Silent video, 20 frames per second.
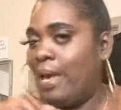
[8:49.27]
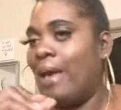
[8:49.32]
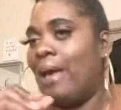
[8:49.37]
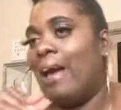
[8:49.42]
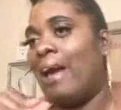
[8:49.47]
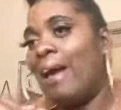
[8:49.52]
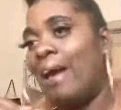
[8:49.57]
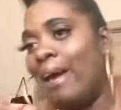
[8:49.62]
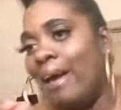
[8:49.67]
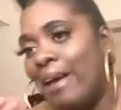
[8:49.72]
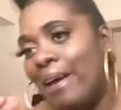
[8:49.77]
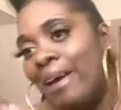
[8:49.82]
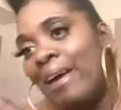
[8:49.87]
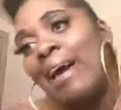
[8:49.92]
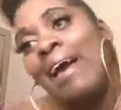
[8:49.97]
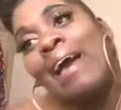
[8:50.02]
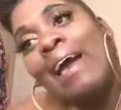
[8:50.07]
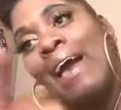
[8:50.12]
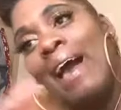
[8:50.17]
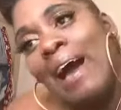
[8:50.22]

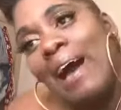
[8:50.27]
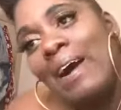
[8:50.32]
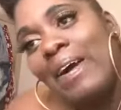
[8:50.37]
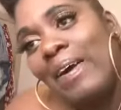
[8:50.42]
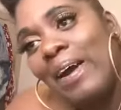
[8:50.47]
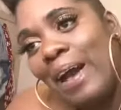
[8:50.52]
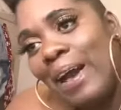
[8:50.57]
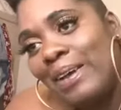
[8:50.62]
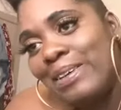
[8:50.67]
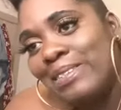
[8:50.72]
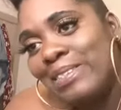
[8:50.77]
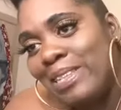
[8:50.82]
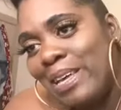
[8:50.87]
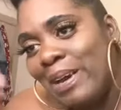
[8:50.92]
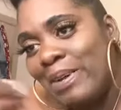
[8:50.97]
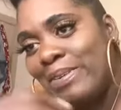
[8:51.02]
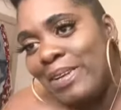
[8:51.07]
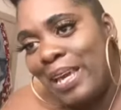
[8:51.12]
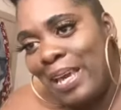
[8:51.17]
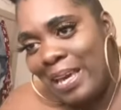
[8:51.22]
Okay,
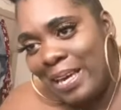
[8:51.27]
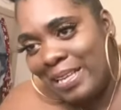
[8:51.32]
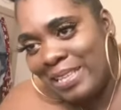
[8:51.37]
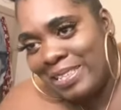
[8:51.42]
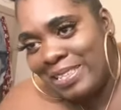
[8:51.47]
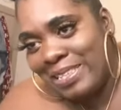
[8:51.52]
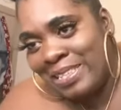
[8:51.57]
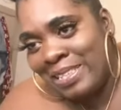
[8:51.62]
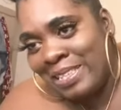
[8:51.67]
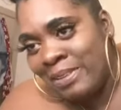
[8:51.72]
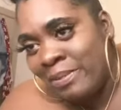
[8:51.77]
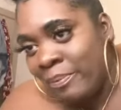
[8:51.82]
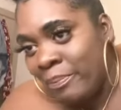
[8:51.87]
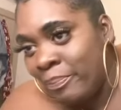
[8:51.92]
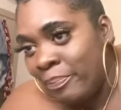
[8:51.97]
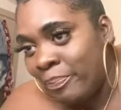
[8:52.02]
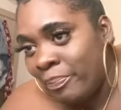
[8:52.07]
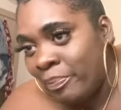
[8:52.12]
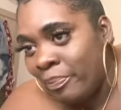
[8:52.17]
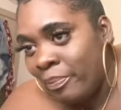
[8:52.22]
so next,
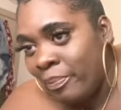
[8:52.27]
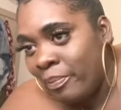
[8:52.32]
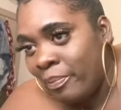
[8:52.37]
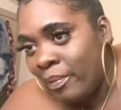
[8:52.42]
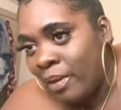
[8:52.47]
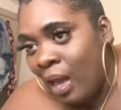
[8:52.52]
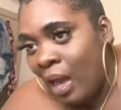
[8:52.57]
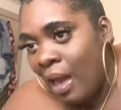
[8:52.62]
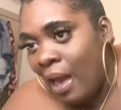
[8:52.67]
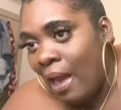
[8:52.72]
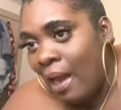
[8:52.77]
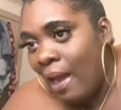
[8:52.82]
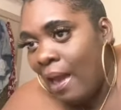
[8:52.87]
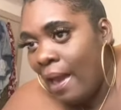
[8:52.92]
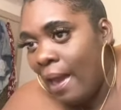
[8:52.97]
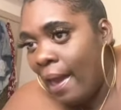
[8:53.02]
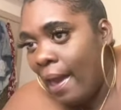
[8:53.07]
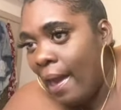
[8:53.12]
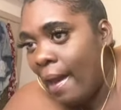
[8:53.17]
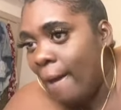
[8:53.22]

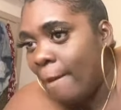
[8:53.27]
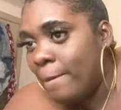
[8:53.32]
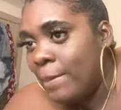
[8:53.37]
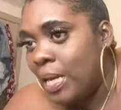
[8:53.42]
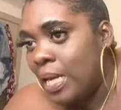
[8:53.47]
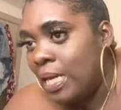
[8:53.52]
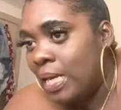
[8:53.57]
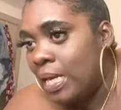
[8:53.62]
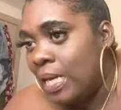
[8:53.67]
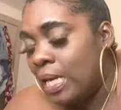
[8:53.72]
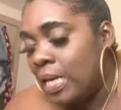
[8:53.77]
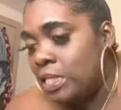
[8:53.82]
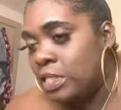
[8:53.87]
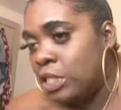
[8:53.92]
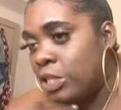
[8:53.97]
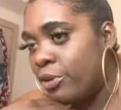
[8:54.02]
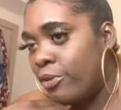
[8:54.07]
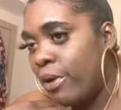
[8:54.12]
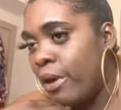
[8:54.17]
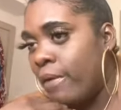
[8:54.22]
how many
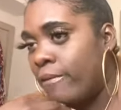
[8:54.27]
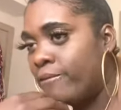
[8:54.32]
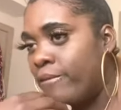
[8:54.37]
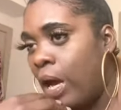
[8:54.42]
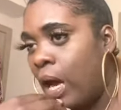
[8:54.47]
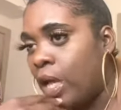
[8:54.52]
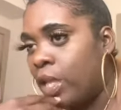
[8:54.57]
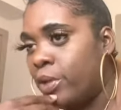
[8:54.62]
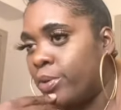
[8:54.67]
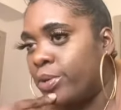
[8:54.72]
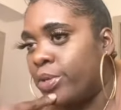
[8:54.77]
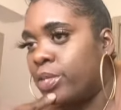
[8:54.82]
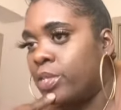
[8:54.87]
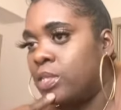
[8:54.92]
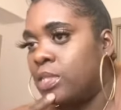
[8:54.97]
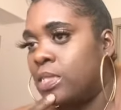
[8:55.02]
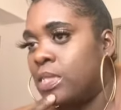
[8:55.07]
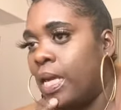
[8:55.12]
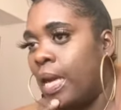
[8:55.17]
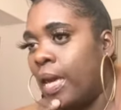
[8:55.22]
Instagram
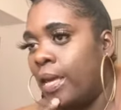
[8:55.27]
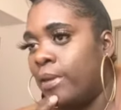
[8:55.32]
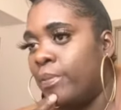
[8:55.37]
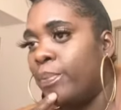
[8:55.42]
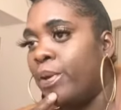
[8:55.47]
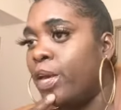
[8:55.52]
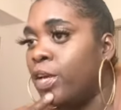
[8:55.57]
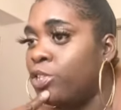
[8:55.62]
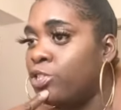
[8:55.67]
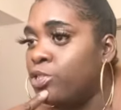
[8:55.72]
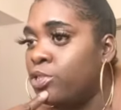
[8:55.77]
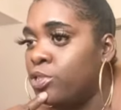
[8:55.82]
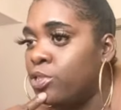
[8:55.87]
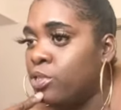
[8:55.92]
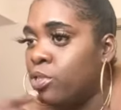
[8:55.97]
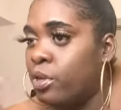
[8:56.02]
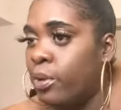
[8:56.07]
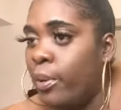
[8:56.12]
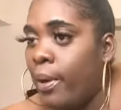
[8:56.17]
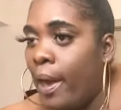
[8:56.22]
followers and pictures
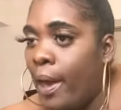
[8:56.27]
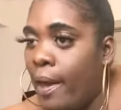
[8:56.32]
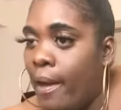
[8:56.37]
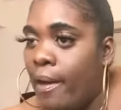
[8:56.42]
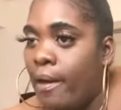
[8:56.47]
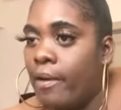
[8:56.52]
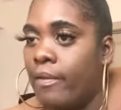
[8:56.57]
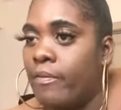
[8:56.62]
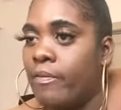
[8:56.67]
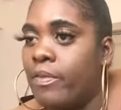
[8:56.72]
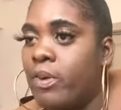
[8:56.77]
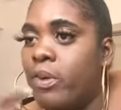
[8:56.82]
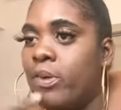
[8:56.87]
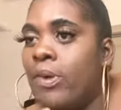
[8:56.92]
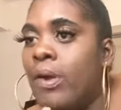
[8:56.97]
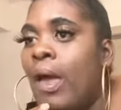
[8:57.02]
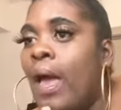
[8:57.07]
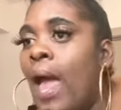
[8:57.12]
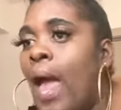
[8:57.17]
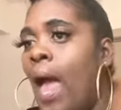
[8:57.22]
do you have?
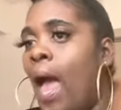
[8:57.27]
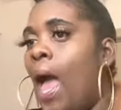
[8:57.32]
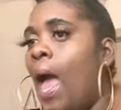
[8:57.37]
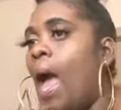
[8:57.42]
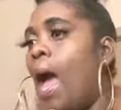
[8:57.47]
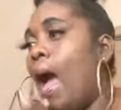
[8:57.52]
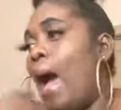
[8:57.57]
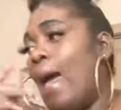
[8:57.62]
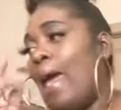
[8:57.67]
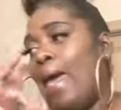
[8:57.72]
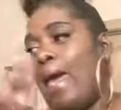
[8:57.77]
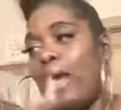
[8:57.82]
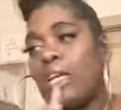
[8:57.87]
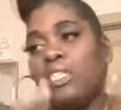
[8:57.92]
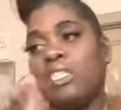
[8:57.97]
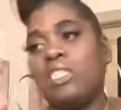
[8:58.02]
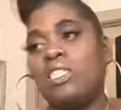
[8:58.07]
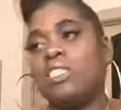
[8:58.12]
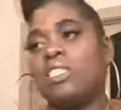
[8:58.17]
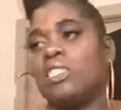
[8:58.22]
I
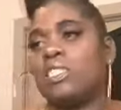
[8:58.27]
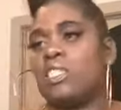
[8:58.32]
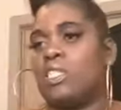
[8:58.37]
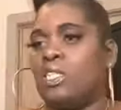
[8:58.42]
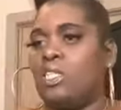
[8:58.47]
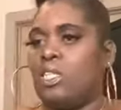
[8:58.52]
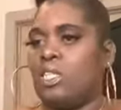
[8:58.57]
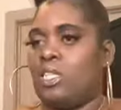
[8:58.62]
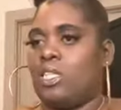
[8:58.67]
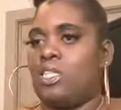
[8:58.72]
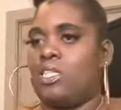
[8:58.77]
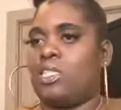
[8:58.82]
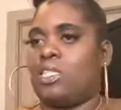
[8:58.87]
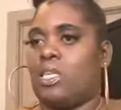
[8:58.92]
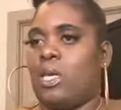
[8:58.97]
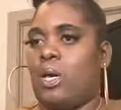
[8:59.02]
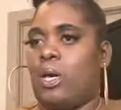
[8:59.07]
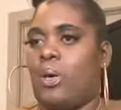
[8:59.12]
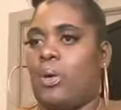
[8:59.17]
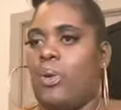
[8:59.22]
actually just looked.
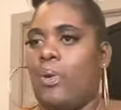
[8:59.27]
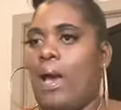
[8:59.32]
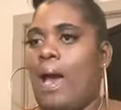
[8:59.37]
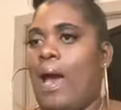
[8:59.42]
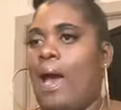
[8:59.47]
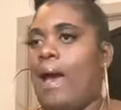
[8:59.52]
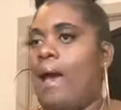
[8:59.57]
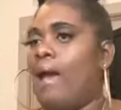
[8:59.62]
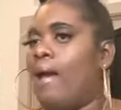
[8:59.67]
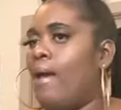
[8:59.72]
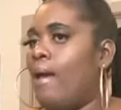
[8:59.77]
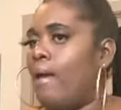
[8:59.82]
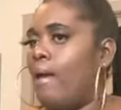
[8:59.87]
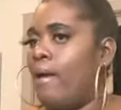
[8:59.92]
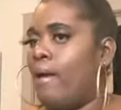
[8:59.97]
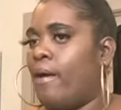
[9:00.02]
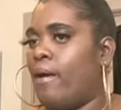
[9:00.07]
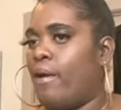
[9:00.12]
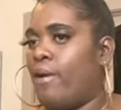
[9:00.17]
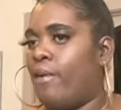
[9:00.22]
So I
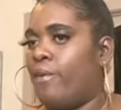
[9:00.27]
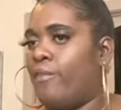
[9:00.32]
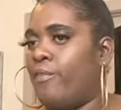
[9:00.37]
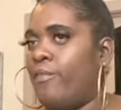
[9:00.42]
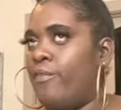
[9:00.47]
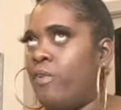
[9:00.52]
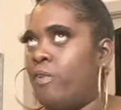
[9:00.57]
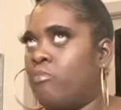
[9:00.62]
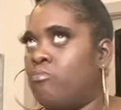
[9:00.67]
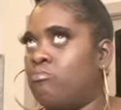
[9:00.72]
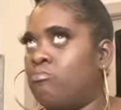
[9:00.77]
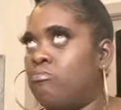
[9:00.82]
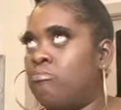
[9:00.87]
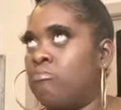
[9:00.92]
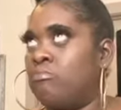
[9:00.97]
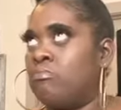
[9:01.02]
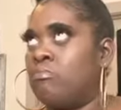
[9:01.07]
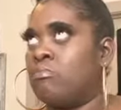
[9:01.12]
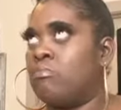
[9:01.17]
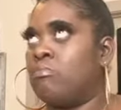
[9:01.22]
don't have
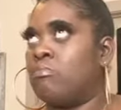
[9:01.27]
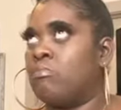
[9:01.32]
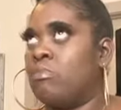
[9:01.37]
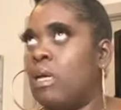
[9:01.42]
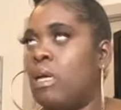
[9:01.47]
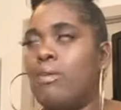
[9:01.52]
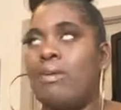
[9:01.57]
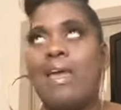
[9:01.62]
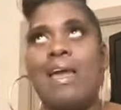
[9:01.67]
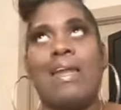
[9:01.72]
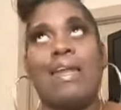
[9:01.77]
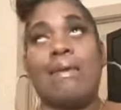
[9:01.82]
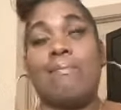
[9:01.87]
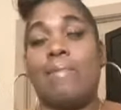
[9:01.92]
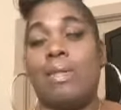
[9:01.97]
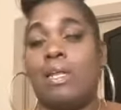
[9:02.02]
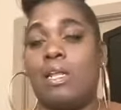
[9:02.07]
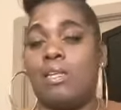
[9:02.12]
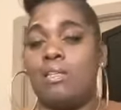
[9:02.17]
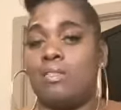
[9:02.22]
that
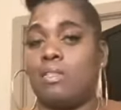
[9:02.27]
many.